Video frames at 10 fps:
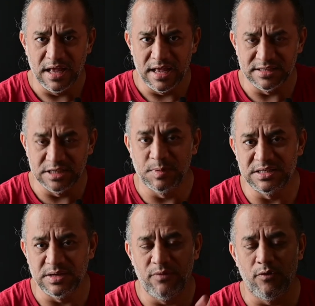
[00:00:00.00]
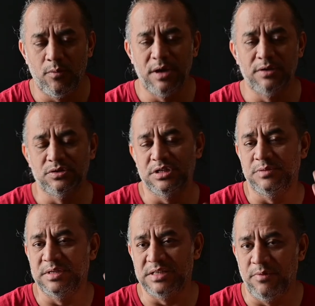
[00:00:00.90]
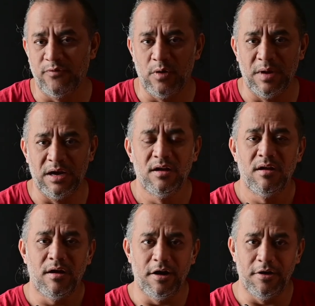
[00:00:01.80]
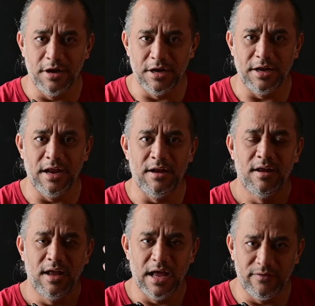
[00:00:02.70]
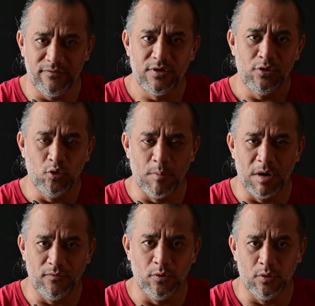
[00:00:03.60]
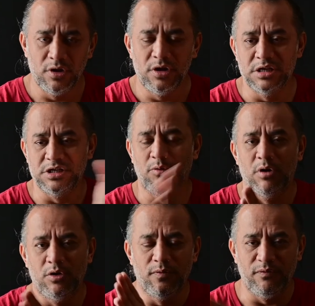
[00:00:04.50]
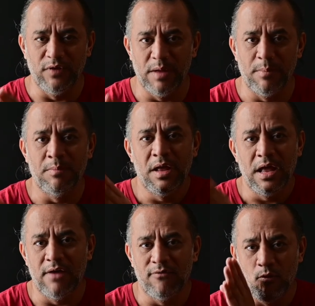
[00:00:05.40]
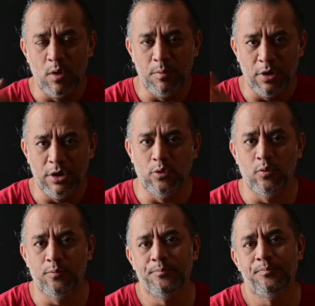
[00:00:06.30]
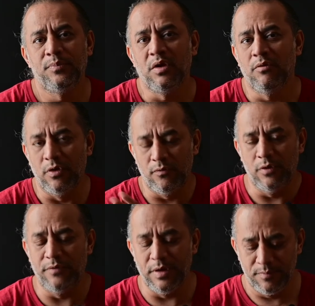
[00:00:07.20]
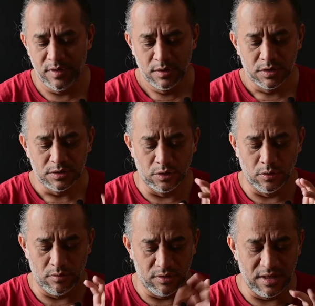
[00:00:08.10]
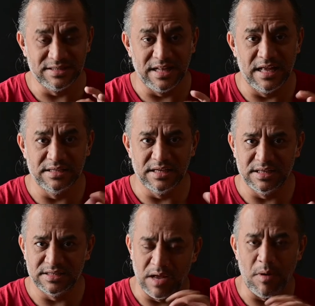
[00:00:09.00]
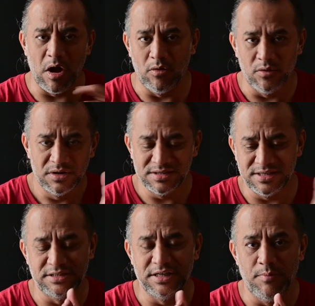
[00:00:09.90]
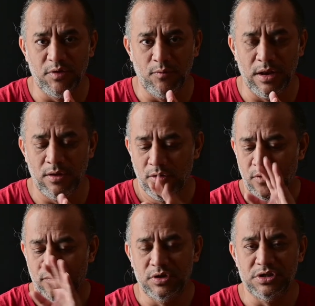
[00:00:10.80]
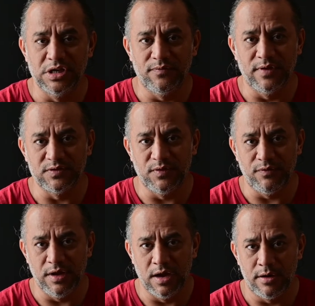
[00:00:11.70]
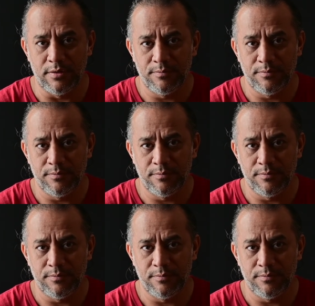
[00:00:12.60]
6x7 format. So 6x7 format 110 f2.4 is equal to 50mm f1.2 for full frame. So this lens, it somehow sits in between for GFX 50R,